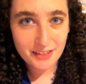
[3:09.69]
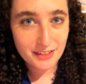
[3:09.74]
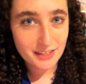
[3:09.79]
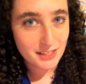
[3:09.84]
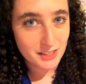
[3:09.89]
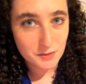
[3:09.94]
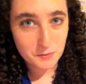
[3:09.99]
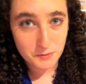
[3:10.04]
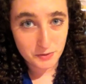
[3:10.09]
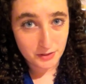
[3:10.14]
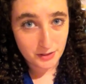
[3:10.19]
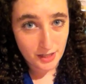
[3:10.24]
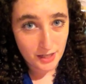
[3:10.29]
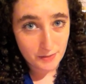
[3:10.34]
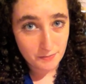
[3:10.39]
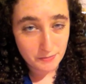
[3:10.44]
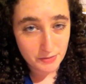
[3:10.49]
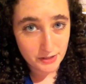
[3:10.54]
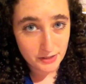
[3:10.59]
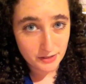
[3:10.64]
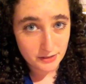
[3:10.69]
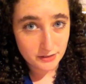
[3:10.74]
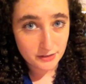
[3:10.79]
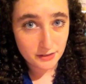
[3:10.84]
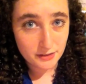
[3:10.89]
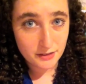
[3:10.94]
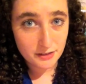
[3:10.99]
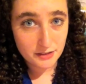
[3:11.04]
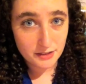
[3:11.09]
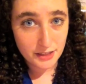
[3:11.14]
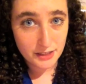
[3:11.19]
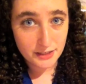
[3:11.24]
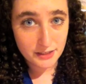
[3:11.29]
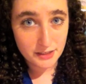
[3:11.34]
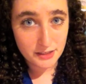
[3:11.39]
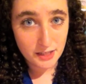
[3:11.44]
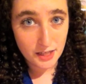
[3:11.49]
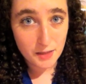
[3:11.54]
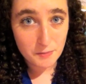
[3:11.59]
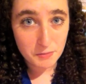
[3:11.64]
This will not be, because I
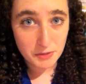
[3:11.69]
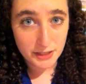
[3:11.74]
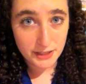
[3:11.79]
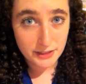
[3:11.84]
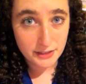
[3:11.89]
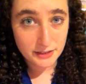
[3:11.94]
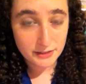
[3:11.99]
did not plan